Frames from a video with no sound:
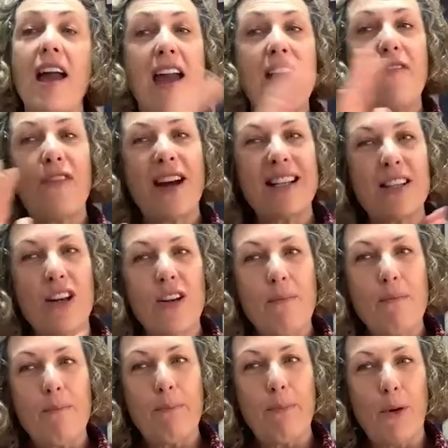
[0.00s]
If
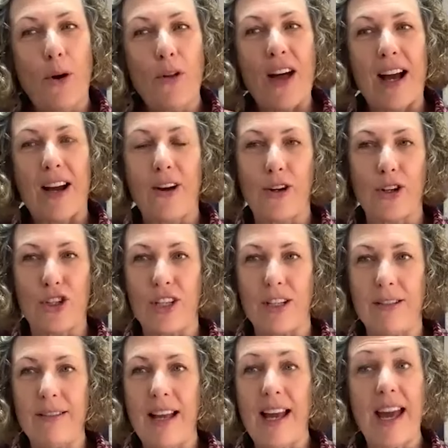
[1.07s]
I'd bought that
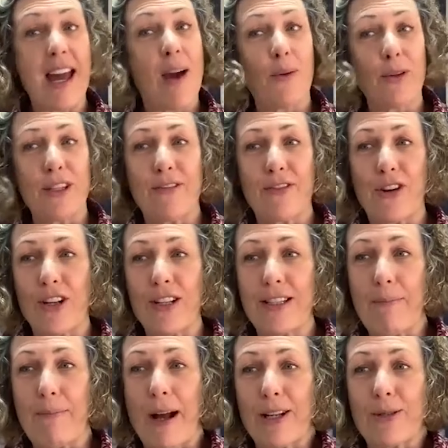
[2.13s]
cushion, A, I wouldn't have got into
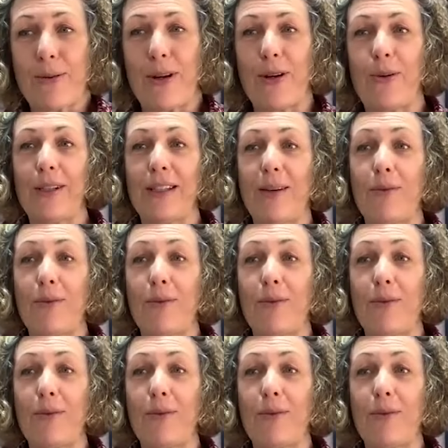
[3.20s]
patchwork and quilting.